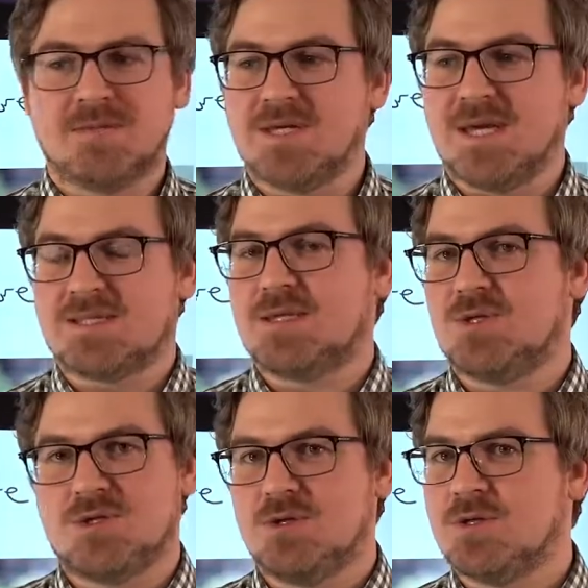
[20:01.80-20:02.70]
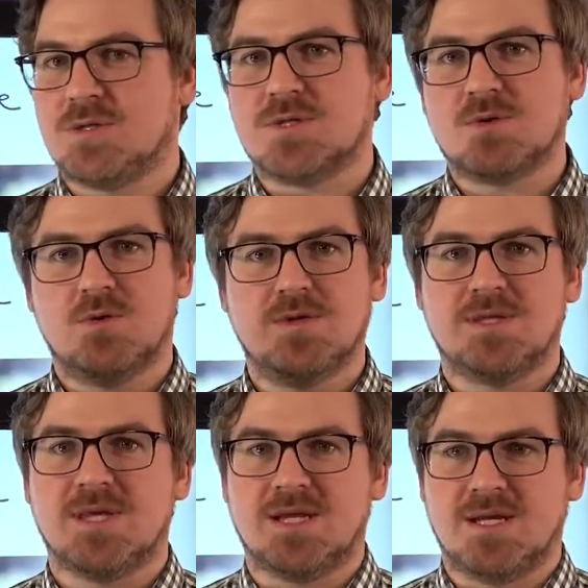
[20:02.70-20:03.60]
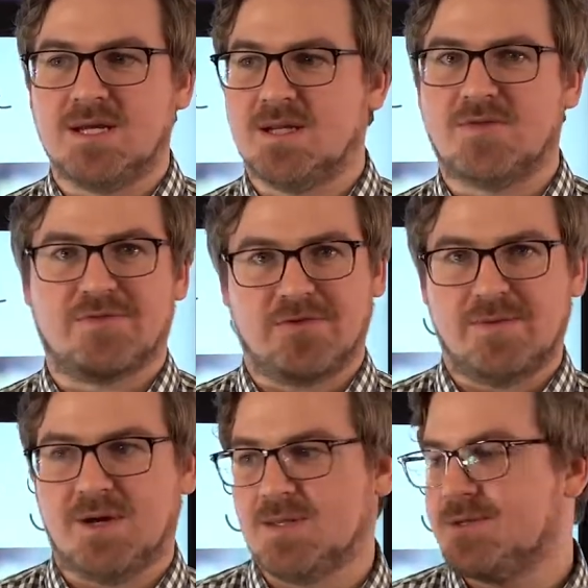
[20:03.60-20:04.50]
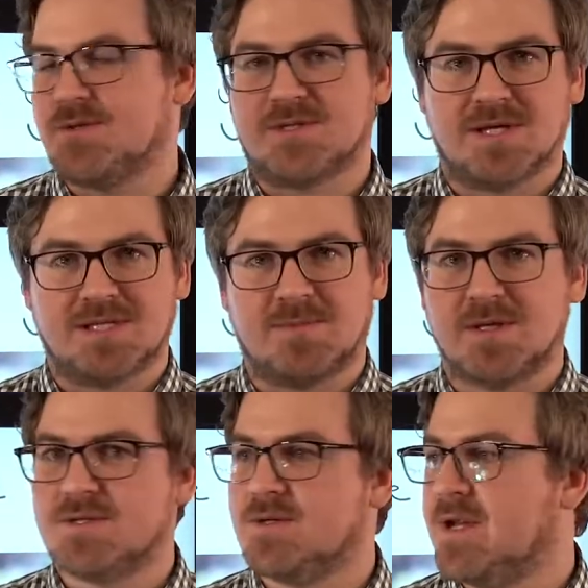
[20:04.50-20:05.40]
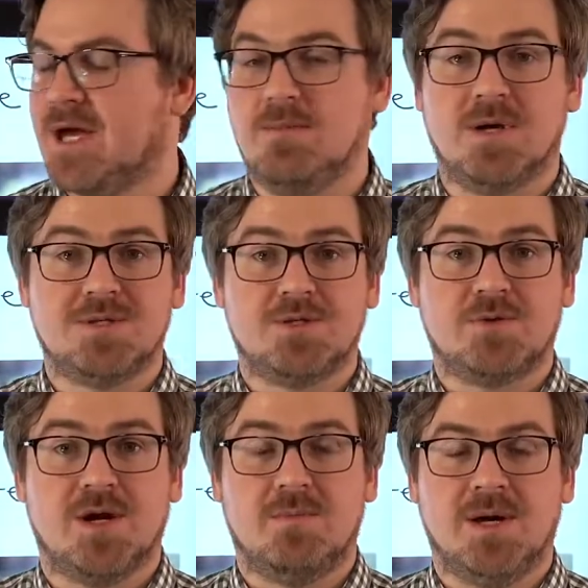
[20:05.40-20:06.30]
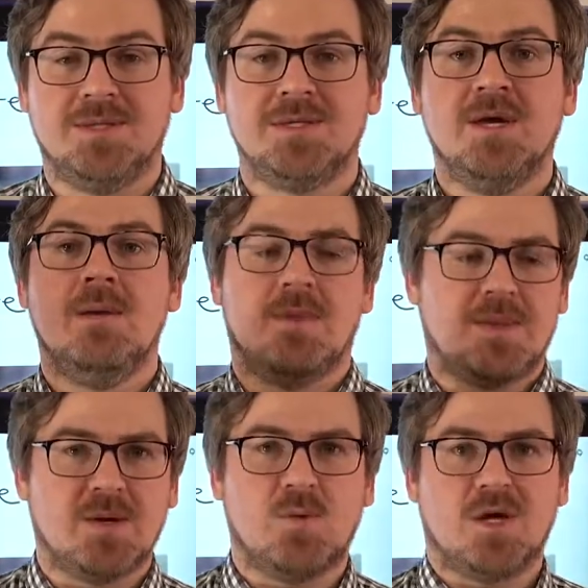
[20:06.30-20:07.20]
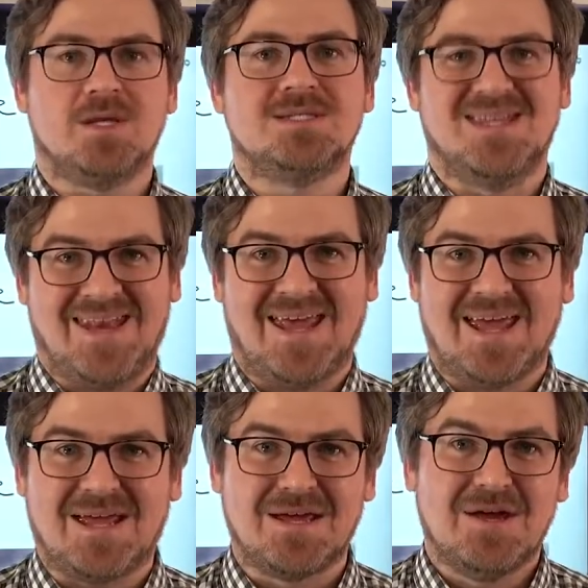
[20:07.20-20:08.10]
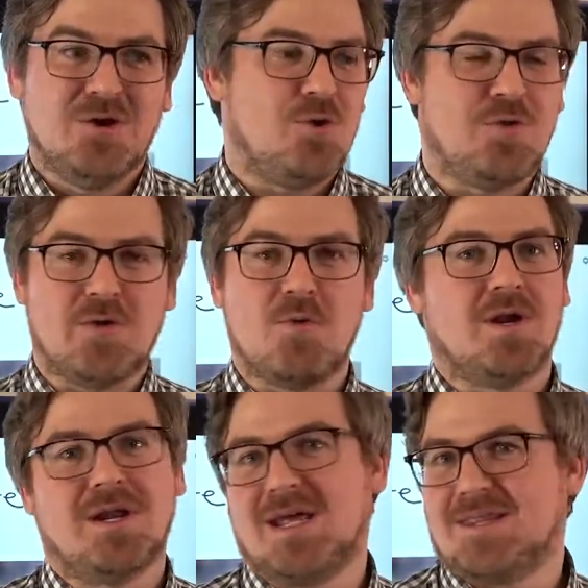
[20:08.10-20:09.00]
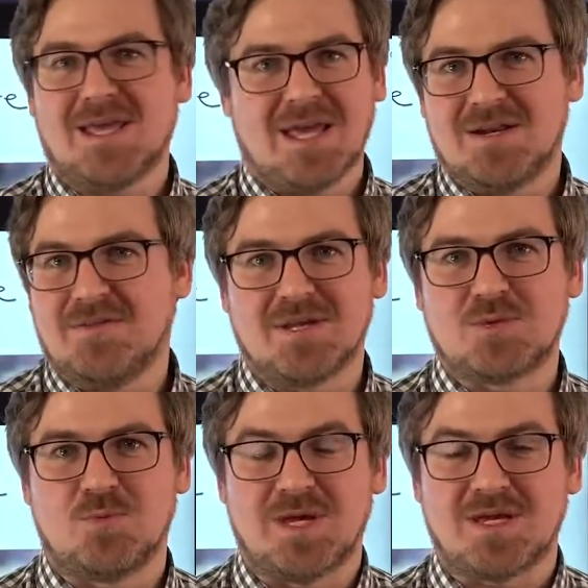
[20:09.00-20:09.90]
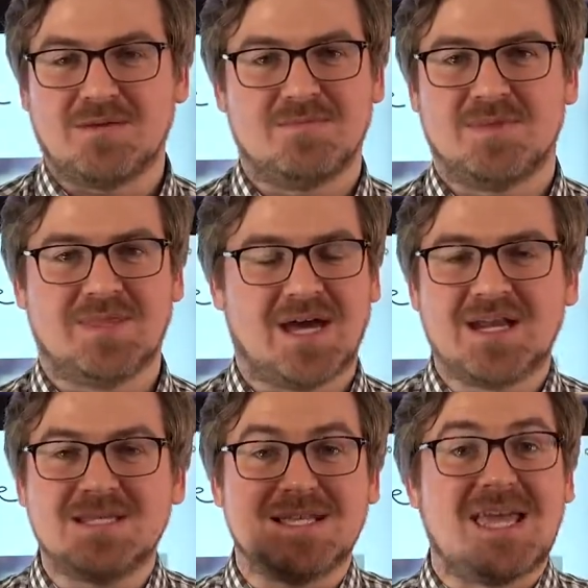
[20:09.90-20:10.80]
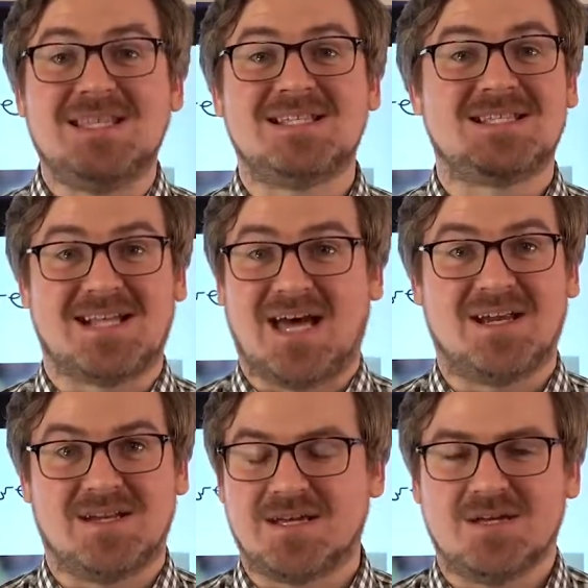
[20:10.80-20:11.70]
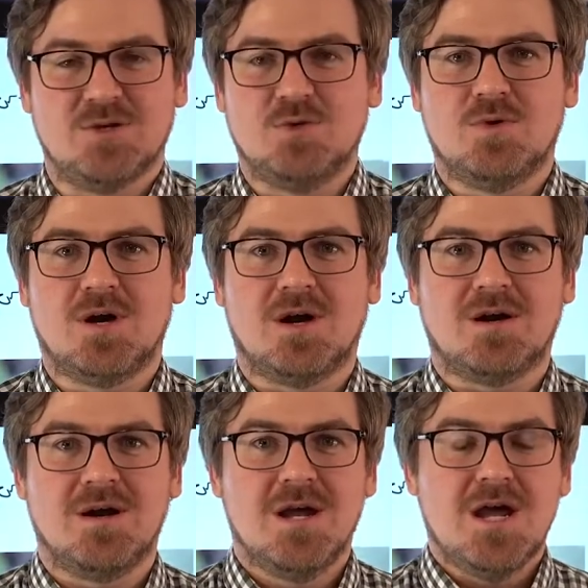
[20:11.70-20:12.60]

to get this student the score that they need in 3 months or 6 months or 9 months or 12 months, but they want it today or they want it at the end of this week. That is insanity. You are